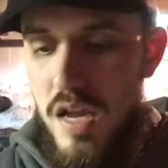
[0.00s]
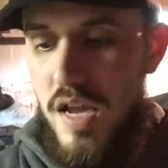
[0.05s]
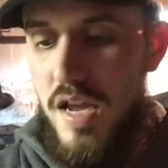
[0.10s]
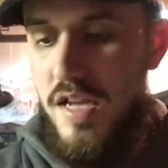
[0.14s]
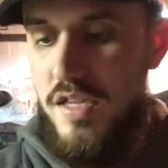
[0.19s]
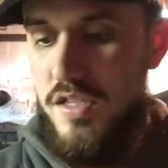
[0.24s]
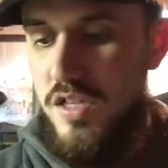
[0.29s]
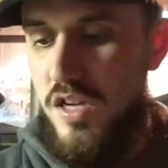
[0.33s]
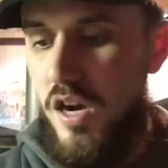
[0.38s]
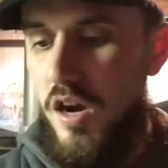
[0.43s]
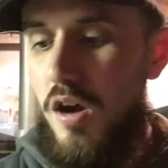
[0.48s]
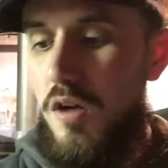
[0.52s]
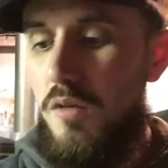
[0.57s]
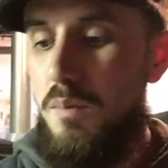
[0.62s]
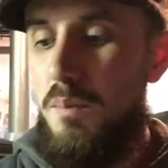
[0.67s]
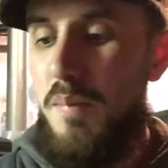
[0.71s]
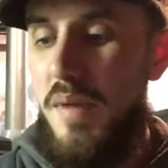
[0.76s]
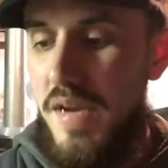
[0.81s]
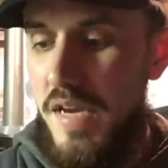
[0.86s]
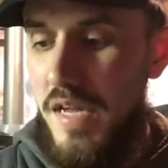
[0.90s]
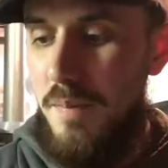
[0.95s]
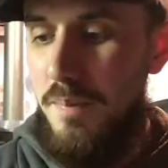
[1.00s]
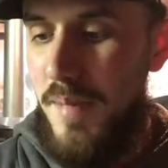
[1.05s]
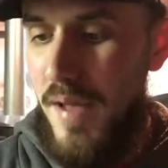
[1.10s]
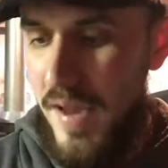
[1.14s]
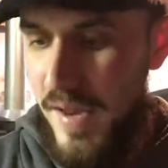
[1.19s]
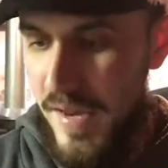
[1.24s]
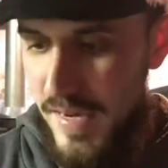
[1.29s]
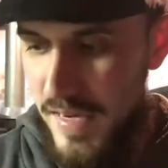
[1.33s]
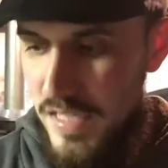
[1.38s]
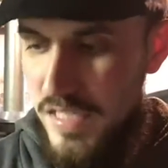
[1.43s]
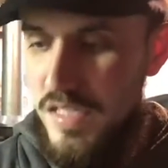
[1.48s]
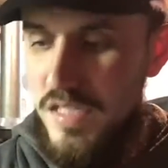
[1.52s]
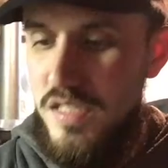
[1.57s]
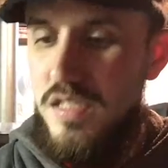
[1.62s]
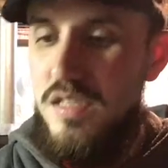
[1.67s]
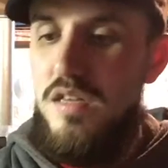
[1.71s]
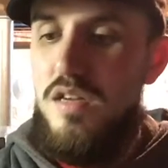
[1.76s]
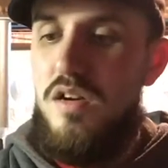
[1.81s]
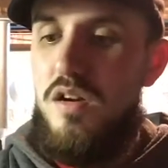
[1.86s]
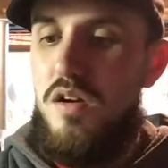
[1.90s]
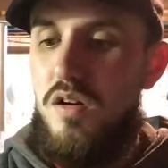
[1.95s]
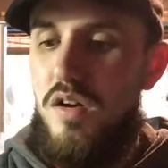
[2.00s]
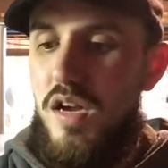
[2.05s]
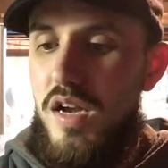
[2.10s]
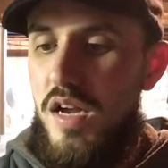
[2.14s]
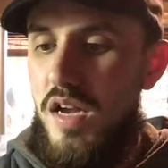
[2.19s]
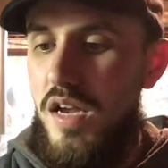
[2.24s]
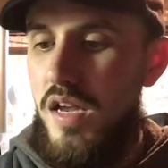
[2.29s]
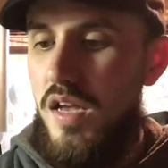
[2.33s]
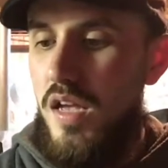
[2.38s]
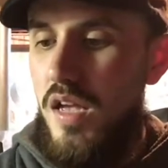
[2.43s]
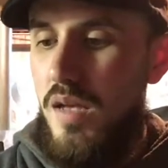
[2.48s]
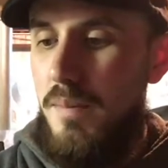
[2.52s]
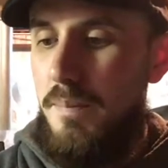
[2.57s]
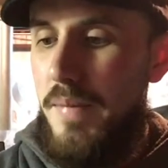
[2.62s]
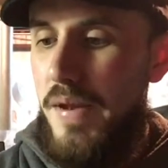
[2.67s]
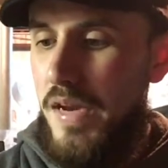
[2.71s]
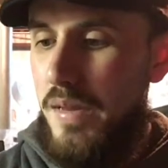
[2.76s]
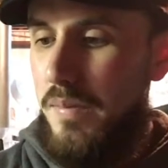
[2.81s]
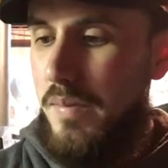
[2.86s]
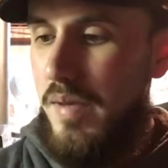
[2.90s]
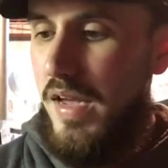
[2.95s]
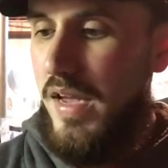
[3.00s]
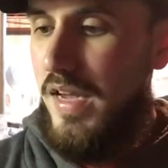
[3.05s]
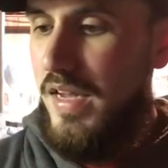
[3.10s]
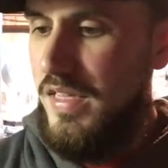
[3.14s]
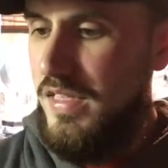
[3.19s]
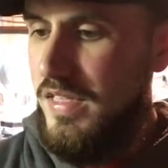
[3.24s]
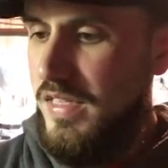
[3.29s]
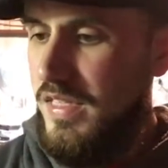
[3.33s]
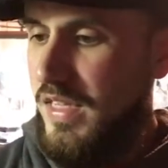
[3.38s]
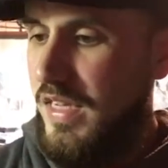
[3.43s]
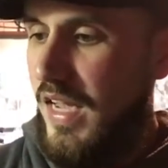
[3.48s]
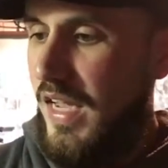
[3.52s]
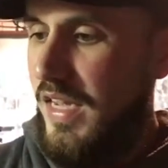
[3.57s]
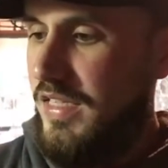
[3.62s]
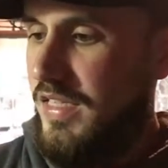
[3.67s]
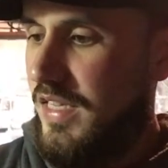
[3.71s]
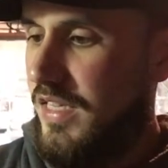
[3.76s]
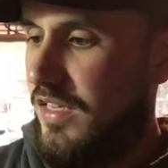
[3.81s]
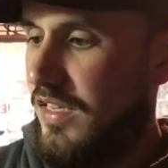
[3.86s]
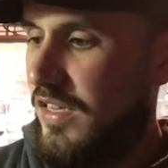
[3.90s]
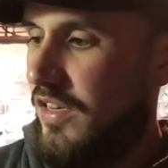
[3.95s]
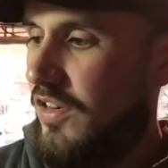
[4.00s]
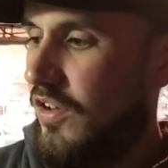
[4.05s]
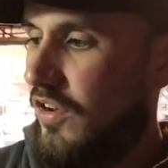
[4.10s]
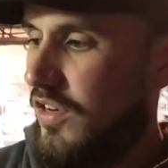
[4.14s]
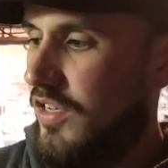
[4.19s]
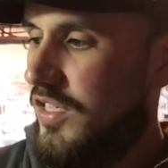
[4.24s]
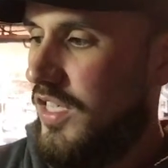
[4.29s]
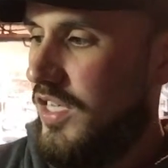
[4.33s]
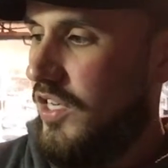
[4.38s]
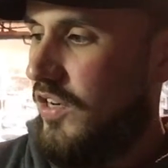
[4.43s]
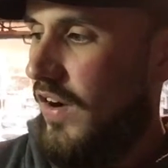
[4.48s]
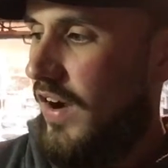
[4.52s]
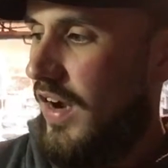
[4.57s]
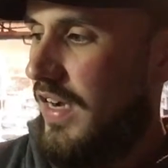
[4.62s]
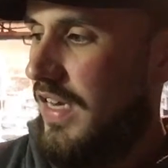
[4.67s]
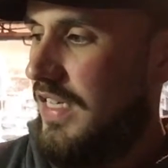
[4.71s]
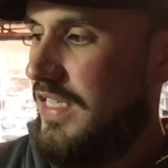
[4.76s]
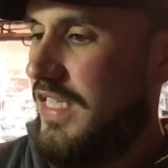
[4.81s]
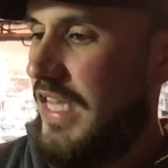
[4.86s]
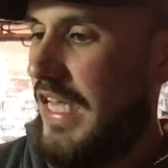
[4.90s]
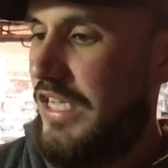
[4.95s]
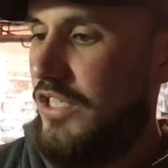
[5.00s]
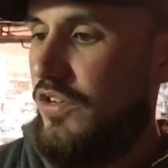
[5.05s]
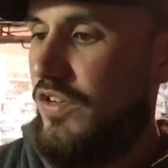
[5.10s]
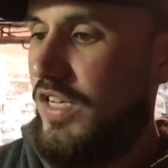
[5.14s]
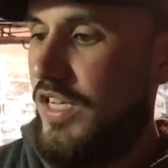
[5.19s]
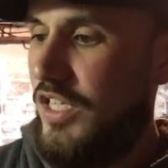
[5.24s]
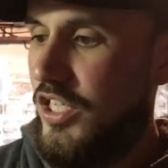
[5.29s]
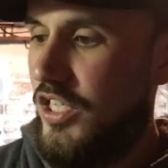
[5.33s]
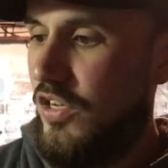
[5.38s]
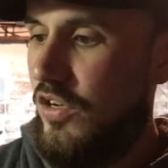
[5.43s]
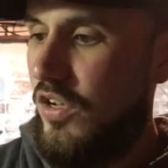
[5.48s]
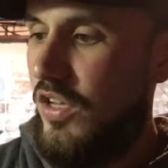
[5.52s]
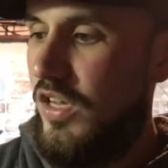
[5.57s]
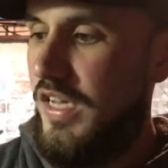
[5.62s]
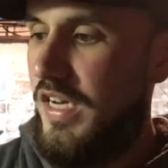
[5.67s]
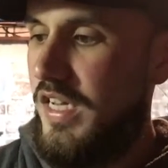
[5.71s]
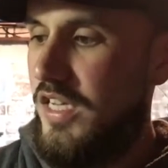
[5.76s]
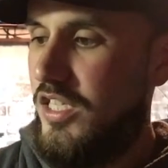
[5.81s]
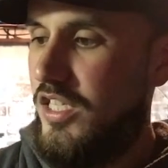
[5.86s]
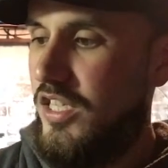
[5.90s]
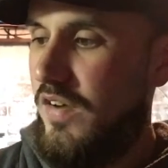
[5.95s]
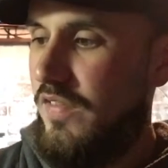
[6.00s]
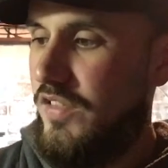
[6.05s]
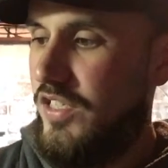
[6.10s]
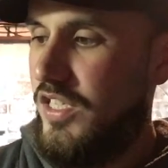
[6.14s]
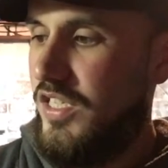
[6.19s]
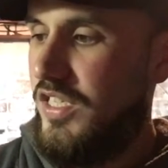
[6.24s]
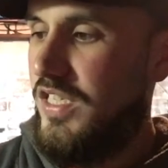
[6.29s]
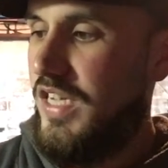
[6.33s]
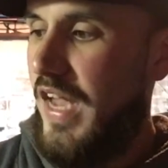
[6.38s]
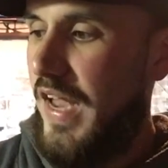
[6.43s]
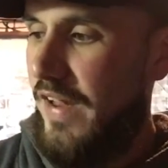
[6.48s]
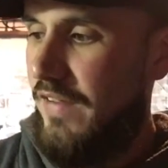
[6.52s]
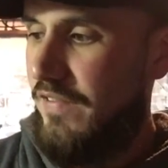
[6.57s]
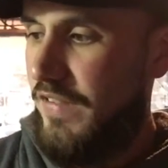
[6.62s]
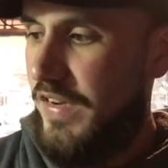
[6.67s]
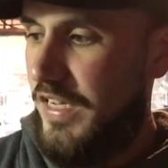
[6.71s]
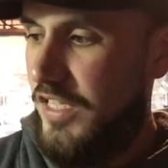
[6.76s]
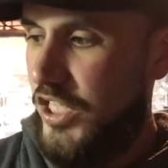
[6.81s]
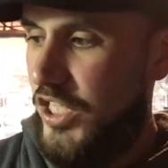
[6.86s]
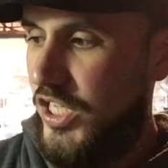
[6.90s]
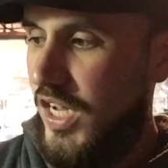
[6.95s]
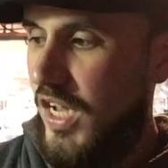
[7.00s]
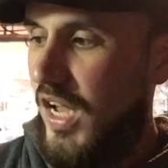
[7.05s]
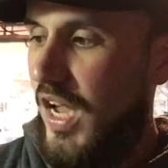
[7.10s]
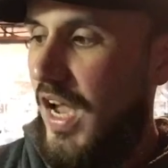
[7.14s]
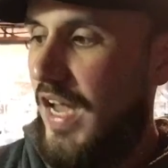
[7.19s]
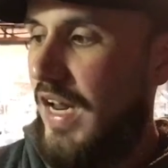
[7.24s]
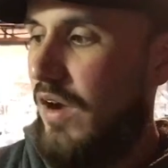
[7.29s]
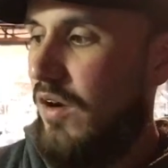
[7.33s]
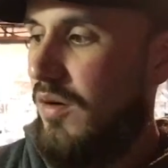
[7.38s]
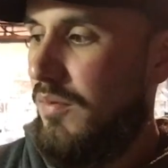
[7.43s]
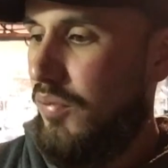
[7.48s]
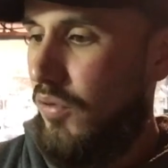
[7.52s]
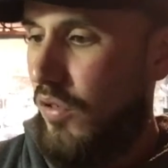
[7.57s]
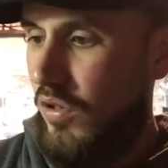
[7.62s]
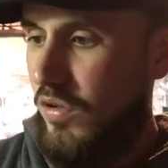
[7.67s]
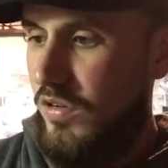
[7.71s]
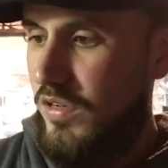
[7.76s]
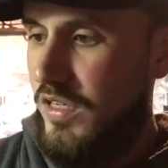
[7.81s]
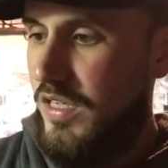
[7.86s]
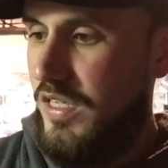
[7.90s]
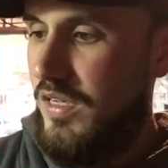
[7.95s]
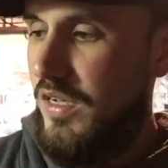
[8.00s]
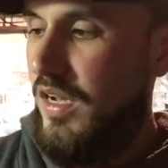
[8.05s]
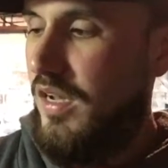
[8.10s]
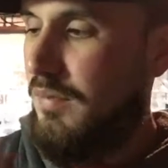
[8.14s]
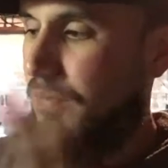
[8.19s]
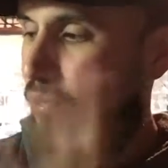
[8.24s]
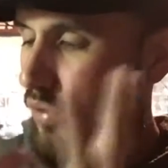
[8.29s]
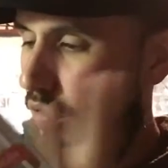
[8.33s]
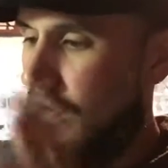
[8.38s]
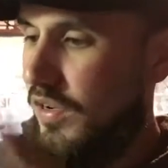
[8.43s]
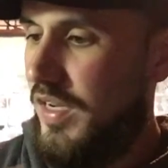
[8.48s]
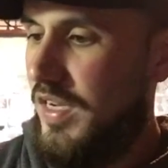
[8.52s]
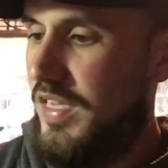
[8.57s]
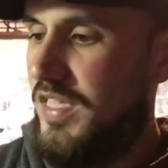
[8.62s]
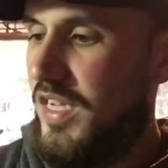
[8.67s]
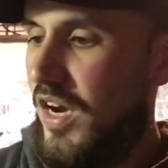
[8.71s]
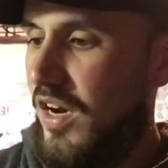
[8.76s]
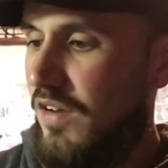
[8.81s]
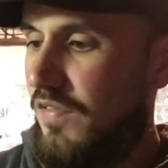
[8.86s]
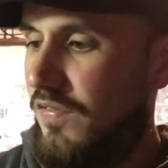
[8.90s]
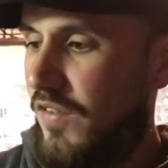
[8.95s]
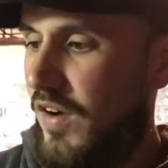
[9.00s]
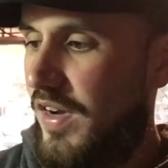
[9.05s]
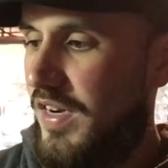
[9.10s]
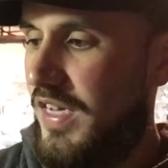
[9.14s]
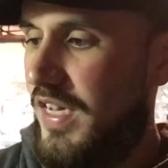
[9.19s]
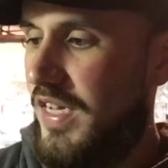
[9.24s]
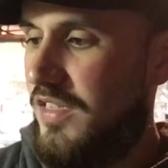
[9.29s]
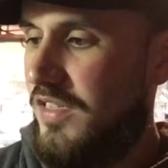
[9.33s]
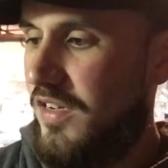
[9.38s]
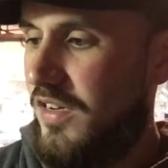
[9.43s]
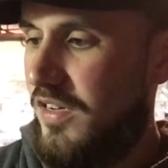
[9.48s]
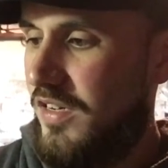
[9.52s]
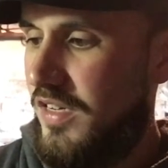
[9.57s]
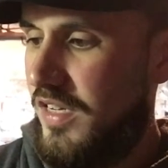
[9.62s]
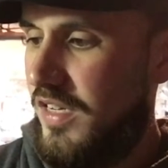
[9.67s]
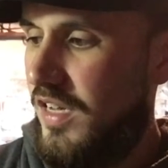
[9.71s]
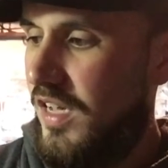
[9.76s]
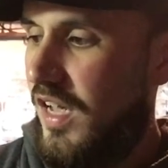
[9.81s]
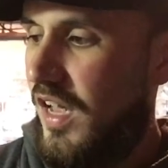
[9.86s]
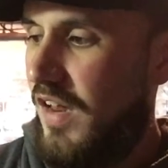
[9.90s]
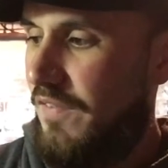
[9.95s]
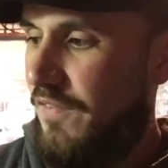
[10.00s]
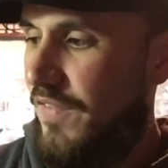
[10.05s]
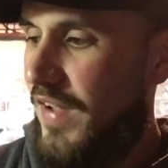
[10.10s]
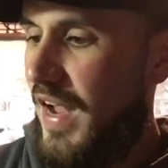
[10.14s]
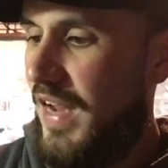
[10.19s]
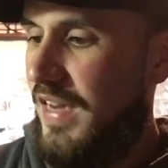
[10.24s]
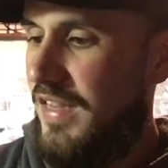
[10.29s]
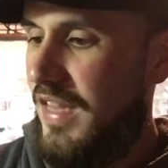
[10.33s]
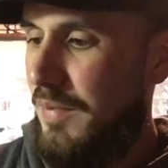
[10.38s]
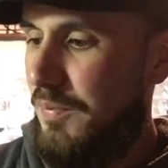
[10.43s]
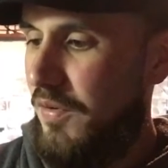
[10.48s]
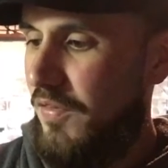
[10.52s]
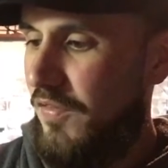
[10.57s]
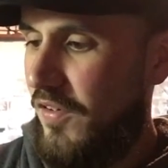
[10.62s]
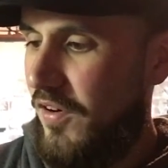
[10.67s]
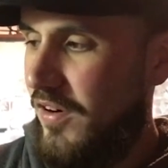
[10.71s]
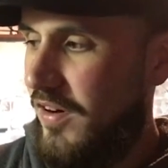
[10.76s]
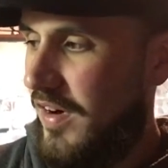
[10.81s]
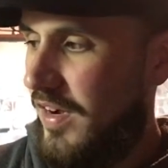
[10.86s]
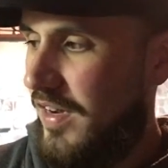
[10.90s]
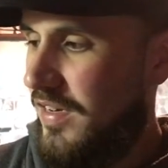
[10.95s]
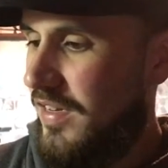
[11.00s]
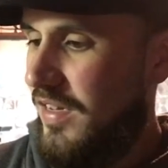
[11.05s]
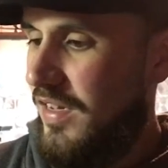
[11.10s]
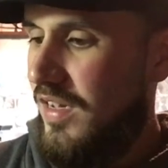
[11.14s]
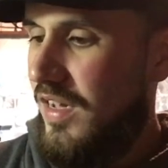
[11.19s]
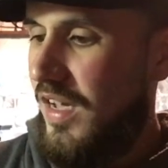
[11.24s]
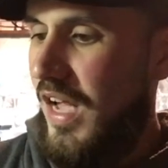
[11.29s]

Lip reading: It's called Mini Maids. Okay, Mini Maids gets into nooks and crannies that traditional cleaning services can't reach, and our employees aren't afraid to get dirty. In fact, they prefer it.